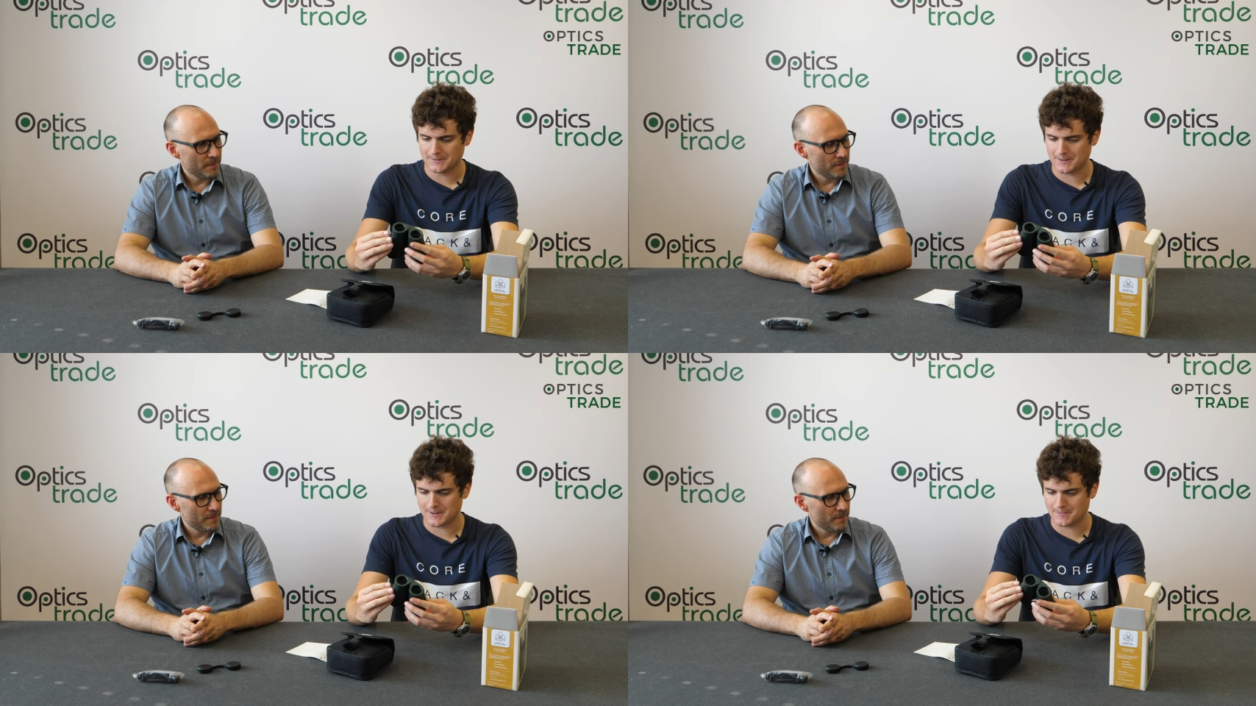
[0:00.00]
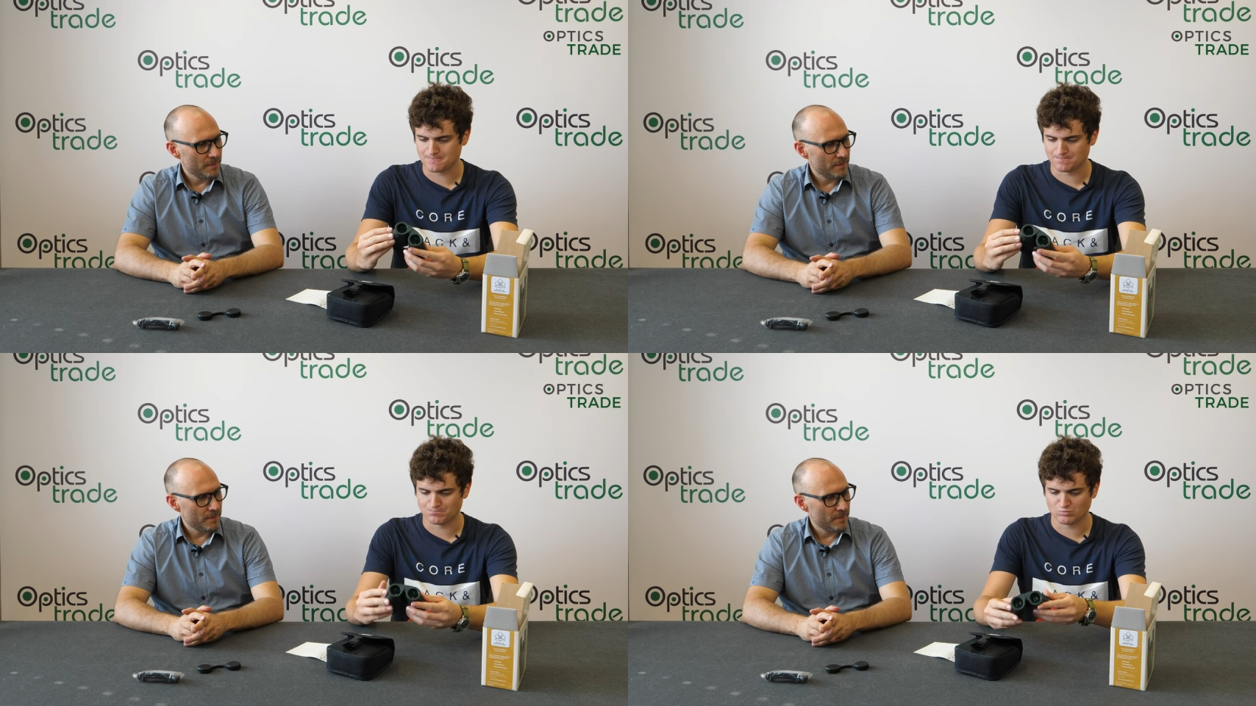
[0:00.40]

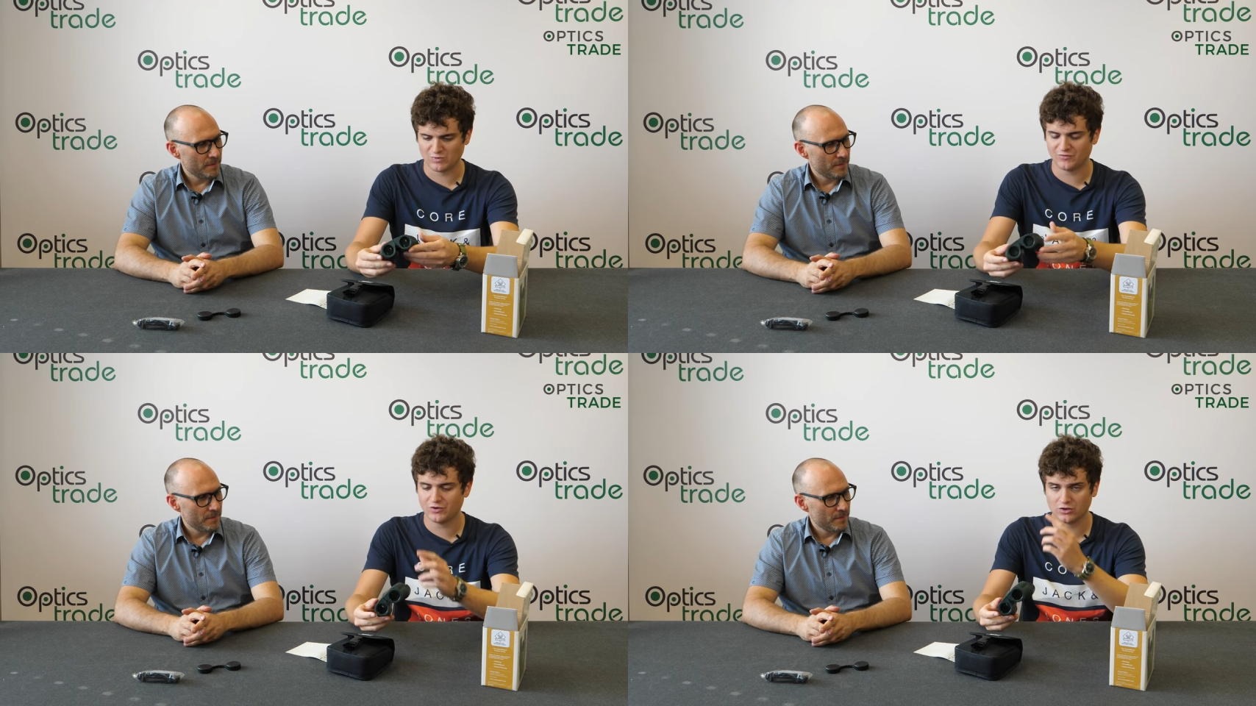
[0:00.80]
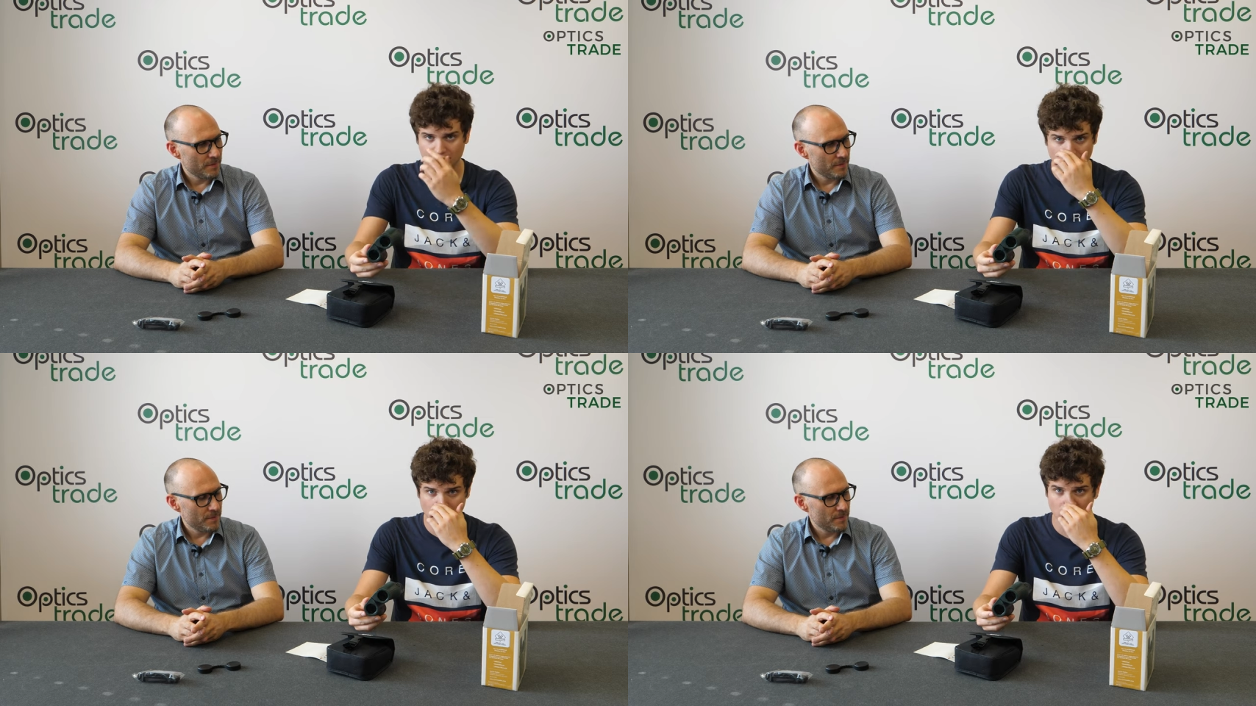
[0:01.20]
Speaker 1: Um, the field
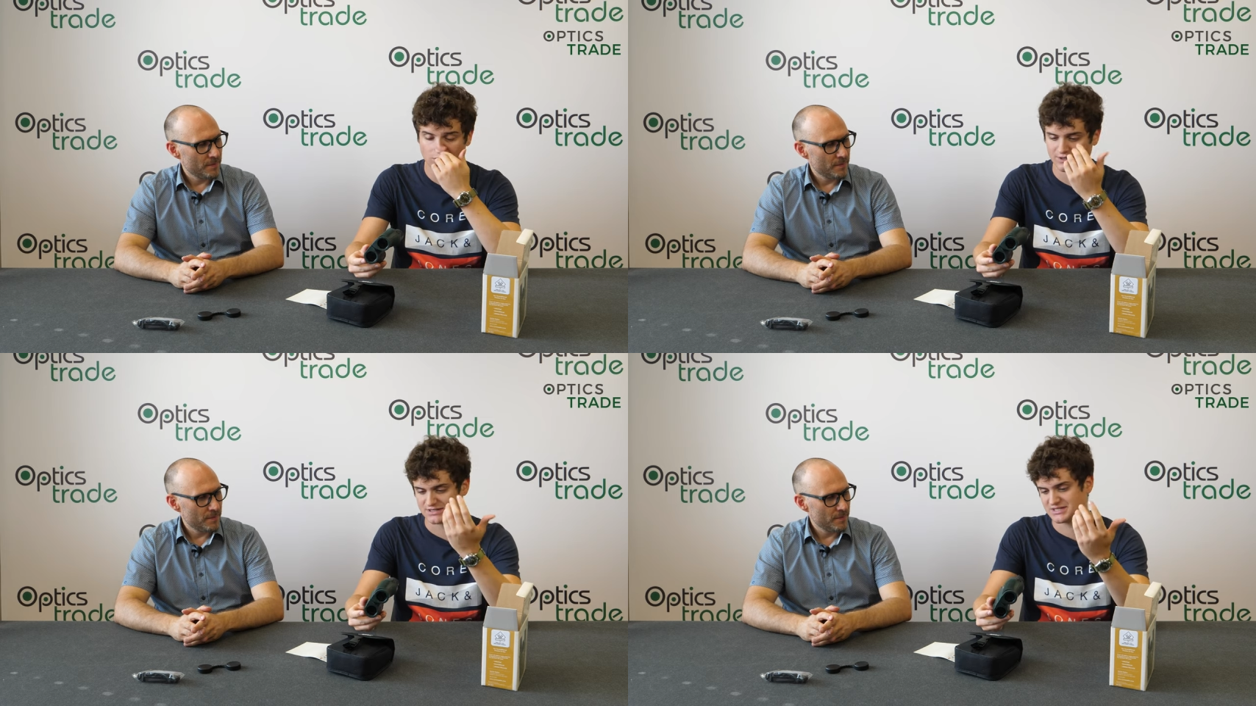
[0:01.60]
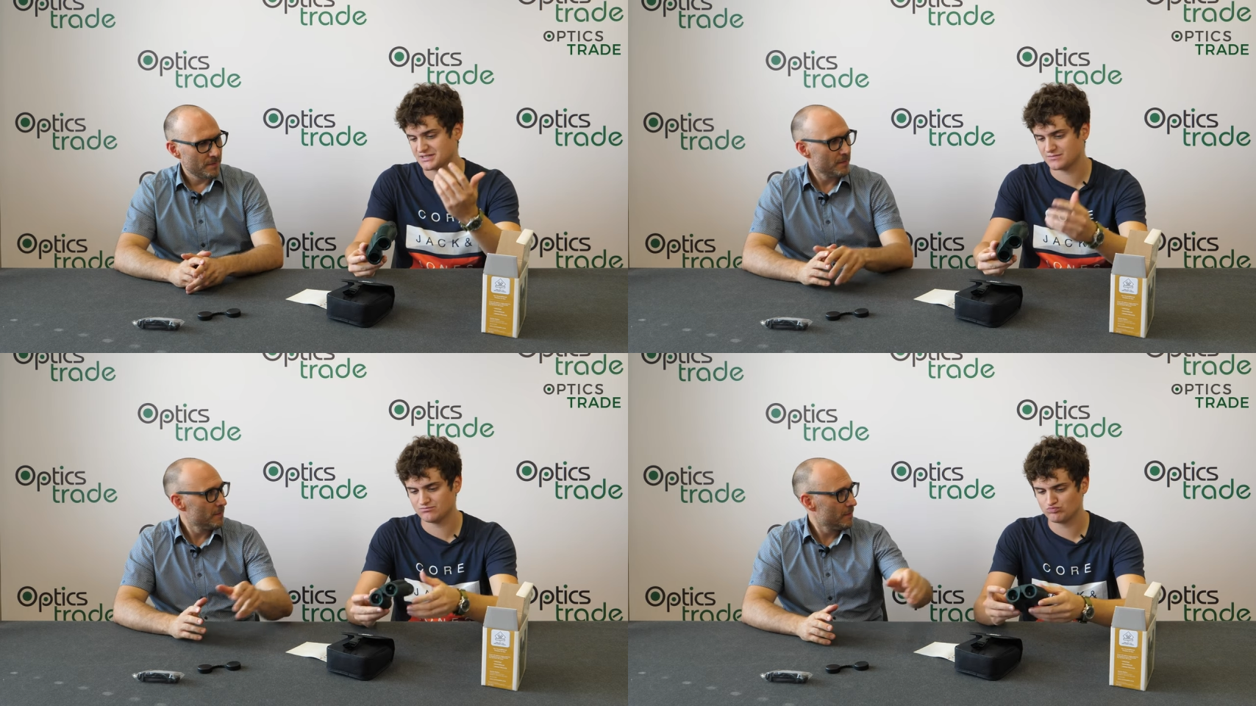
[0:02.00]
of view
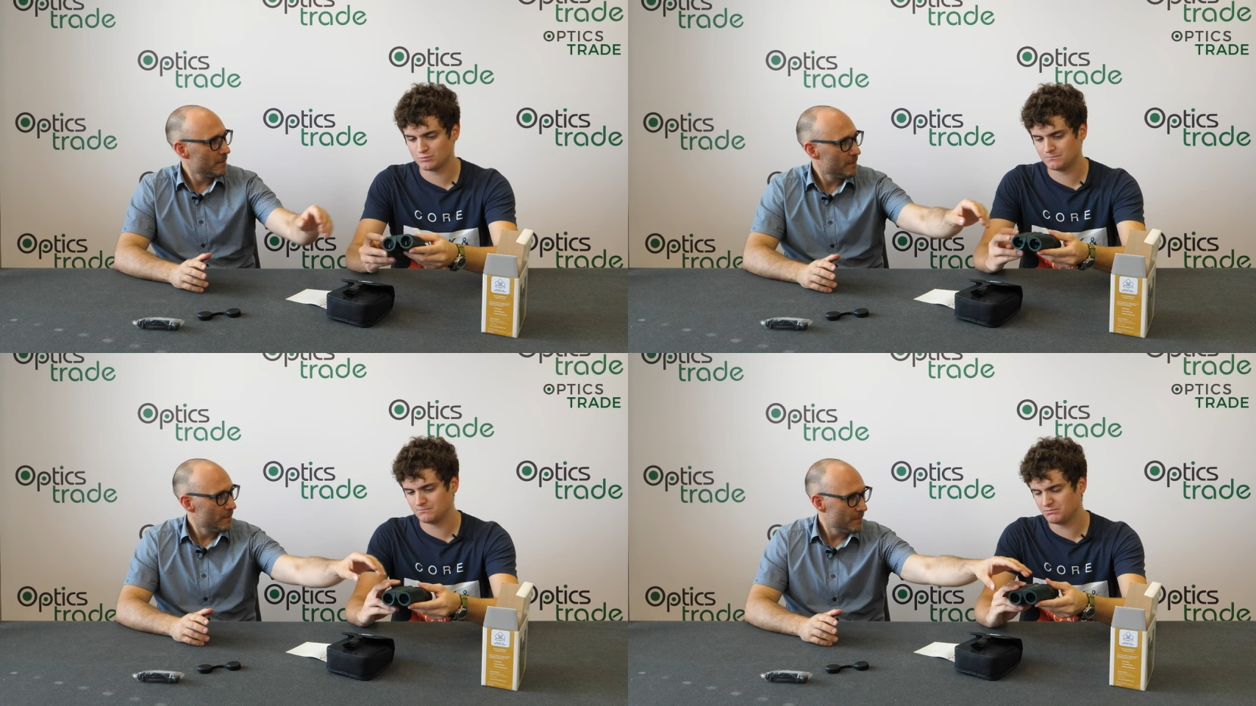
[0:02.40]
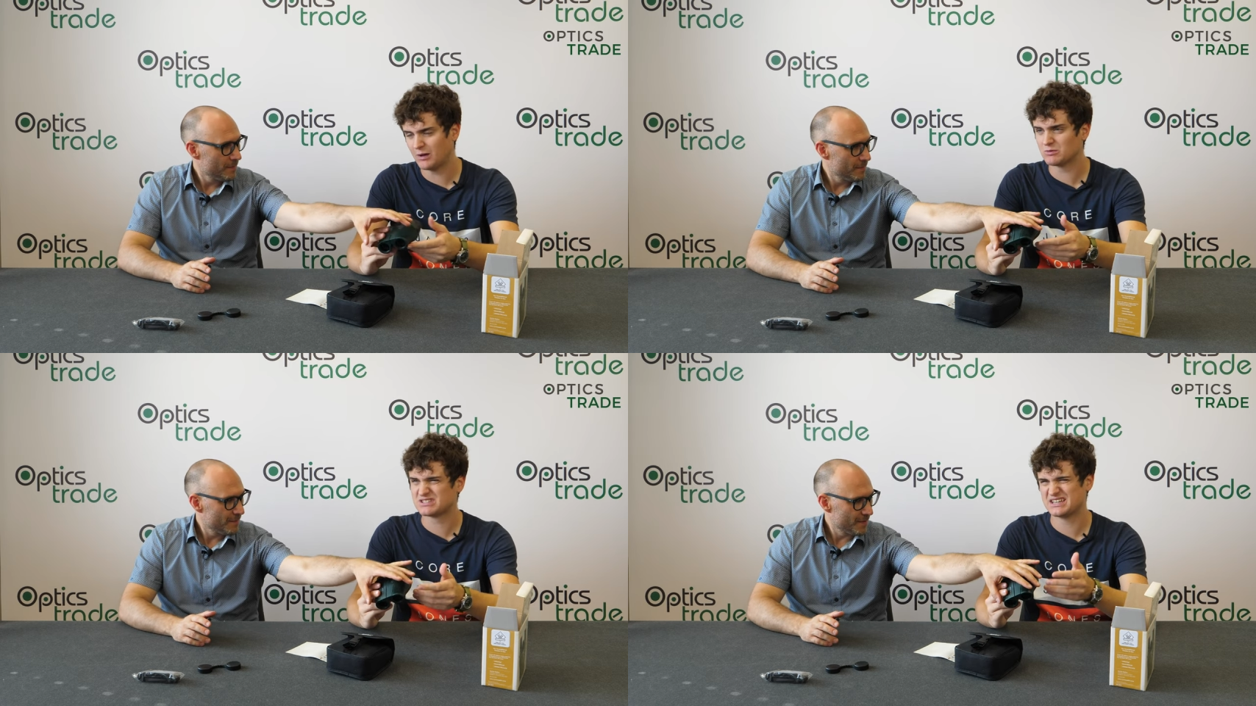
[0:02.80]
is,
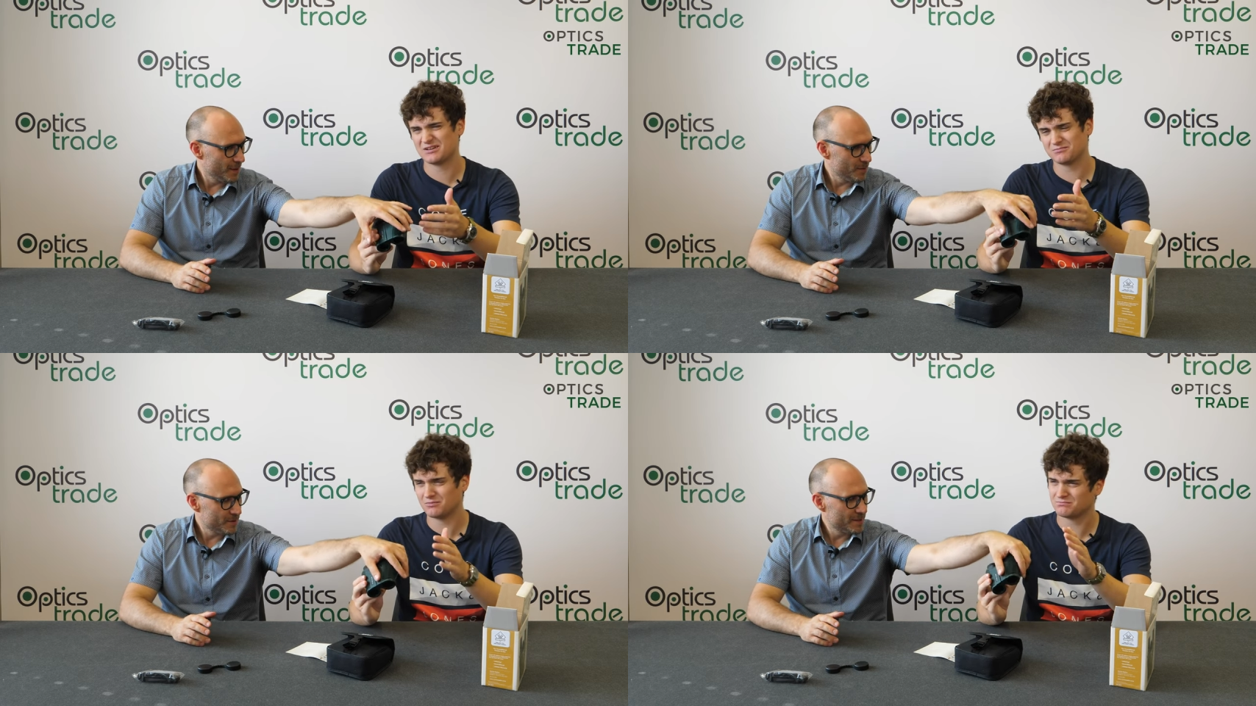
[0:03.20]
I would say,